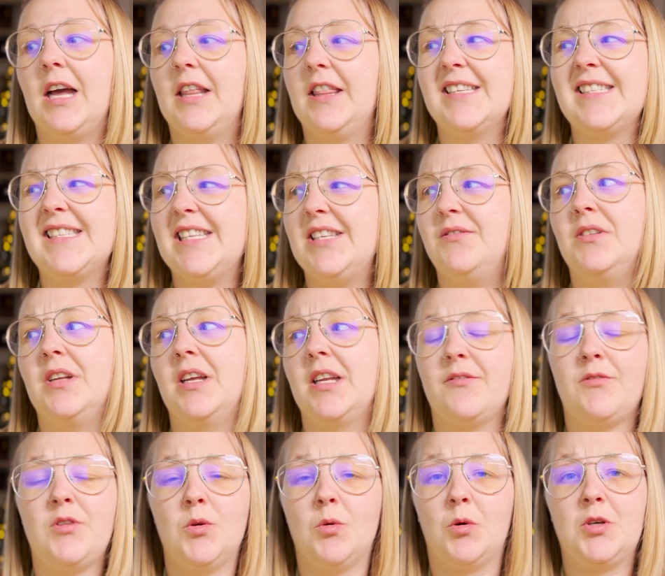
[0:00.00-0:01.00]
And that's even like
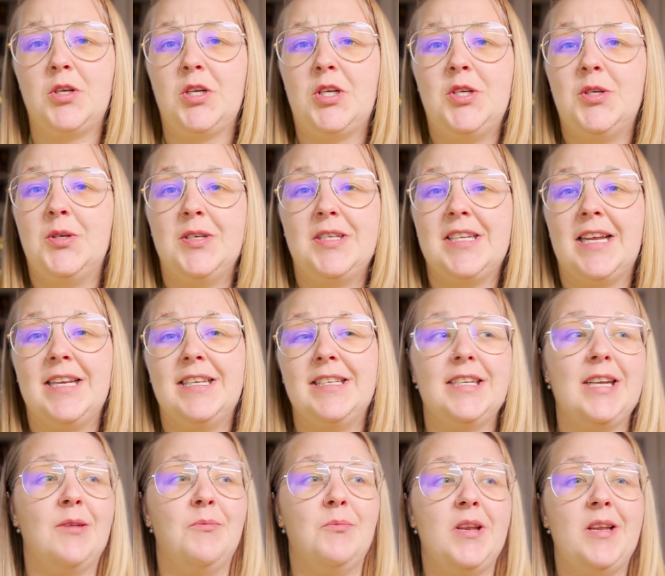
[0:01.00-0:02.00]
if you wanted to attend a
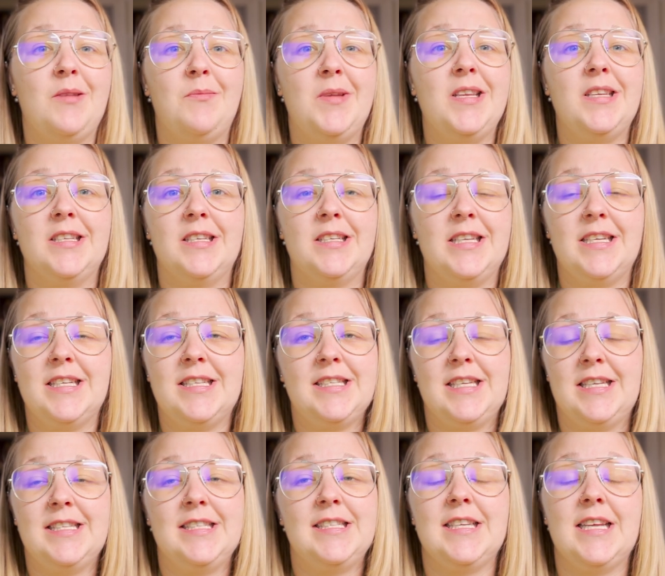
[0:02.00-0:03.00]
company meeting, it's
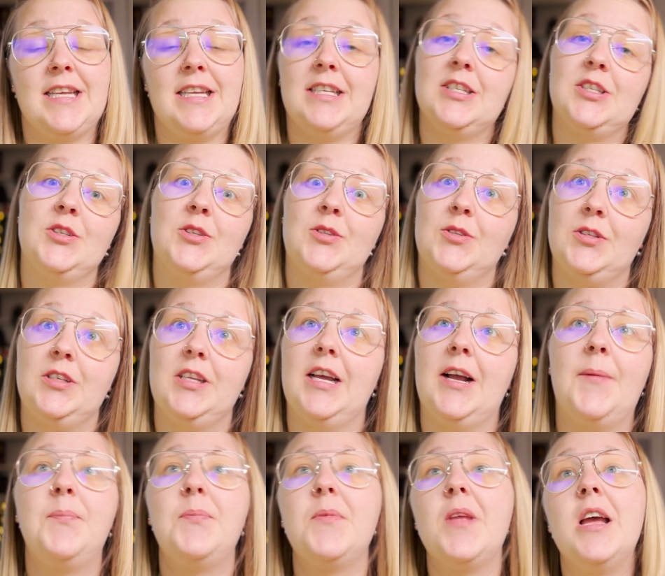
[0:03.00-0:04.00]
insane. So
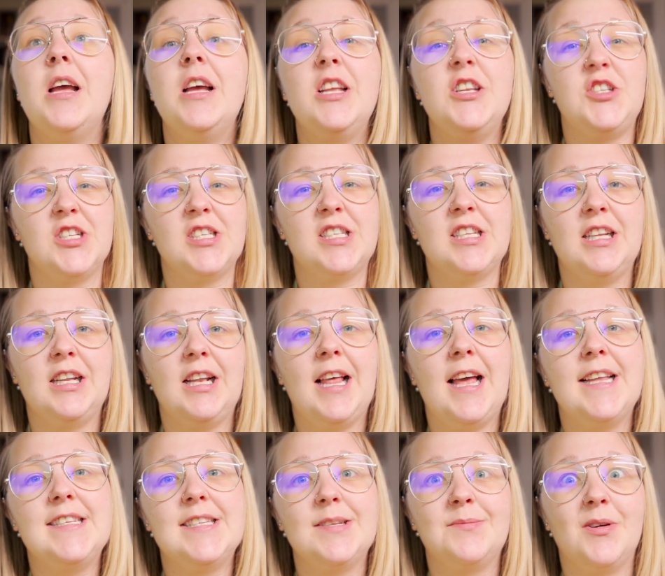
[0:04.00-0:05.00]
yeah, just a little
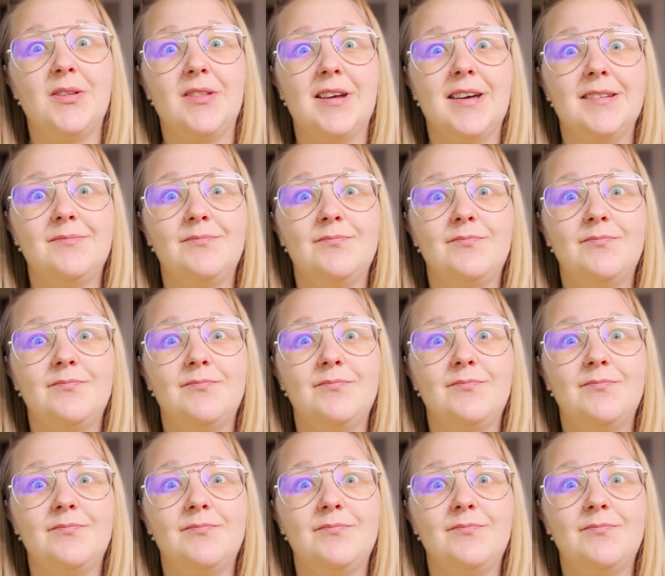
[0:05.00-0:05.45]
heads up on that.